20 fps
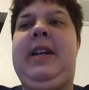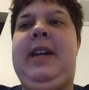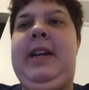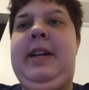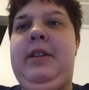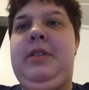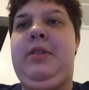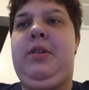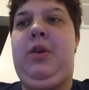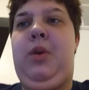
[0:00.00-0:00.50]

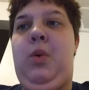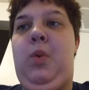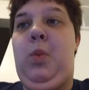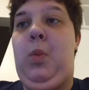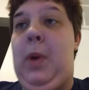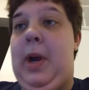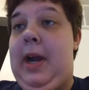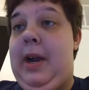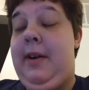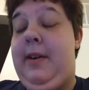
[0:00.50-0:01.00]
Either
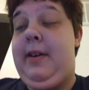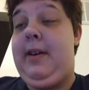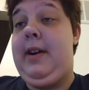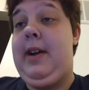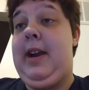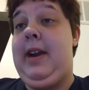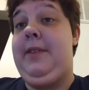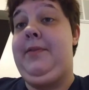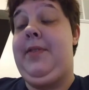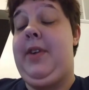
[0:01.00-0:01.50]
wear
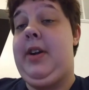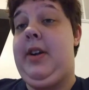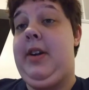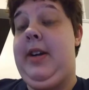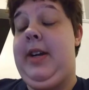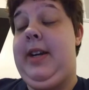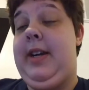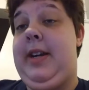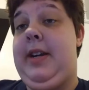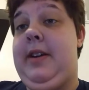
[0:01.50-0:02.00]
a
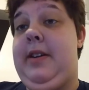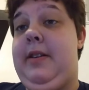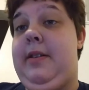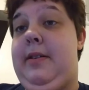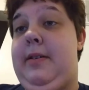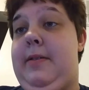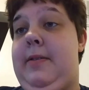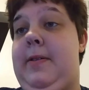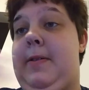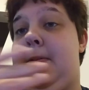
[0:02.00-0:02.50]
very
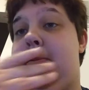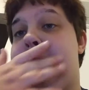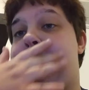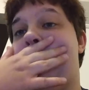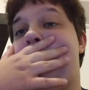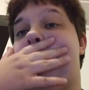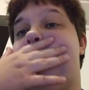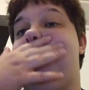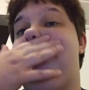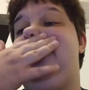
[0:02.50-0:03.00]

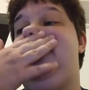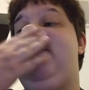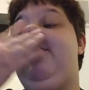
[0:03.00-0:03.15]
um,